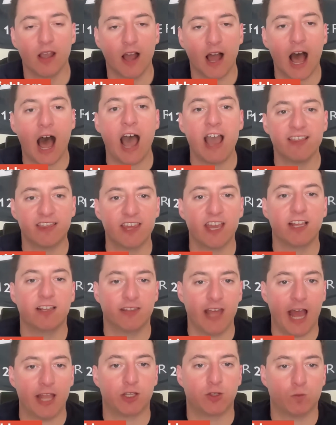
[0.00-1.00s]
I think
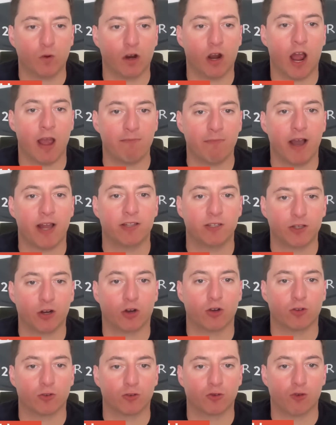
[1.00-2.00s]
that's where I might
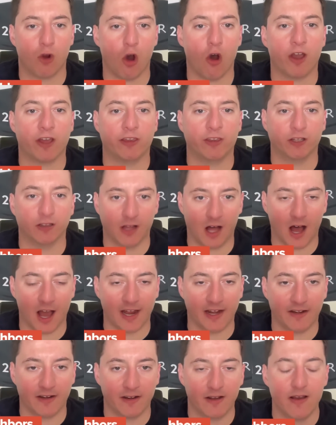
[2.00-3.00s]
start drawing the line.
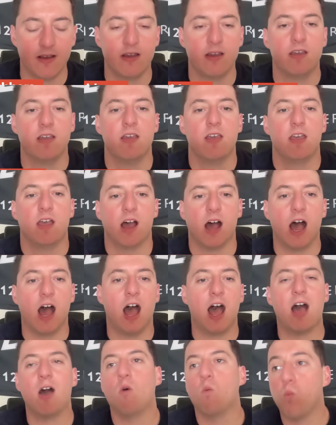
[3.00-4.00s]

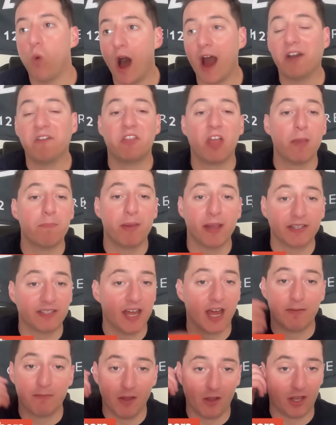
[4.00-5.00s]
Why did I pick
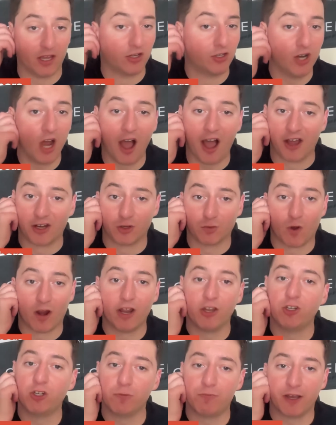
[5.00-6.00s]
$10 million? Josh, why
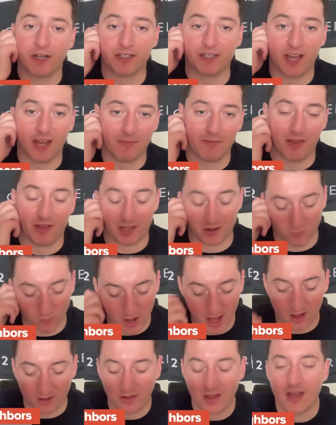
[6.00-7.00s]
did you pick $10 million?
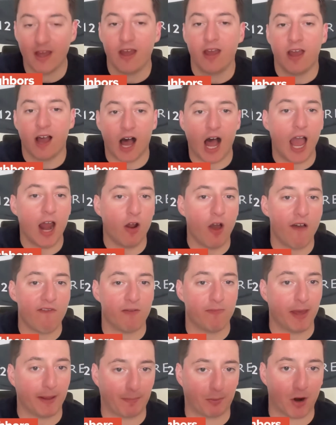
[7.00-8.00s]
Well, I don't have a
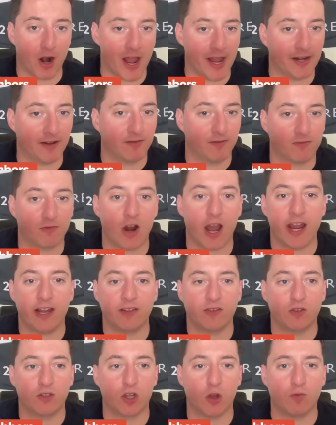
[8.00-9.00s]
big brain, right?
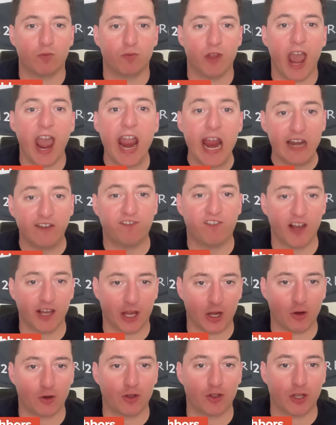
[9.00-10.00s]
So eight
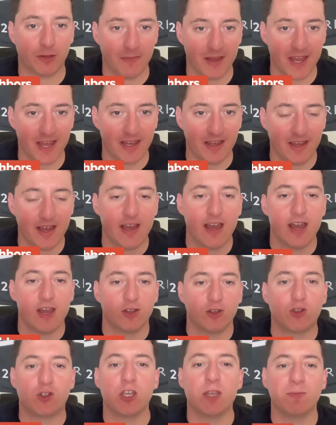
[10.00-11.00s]
figures to me
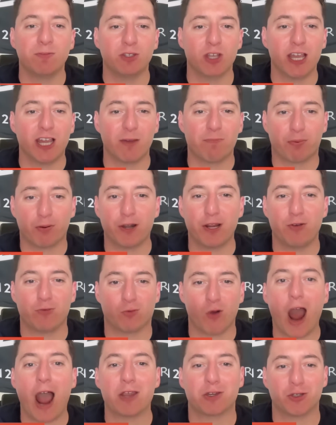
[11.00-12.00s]
seems like a pretty
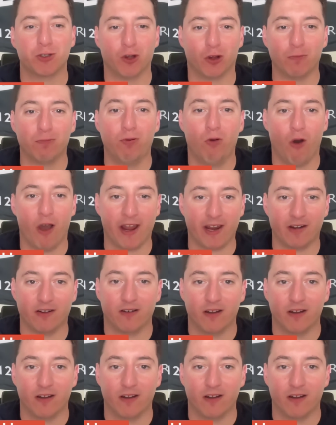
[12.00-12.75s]
rational point.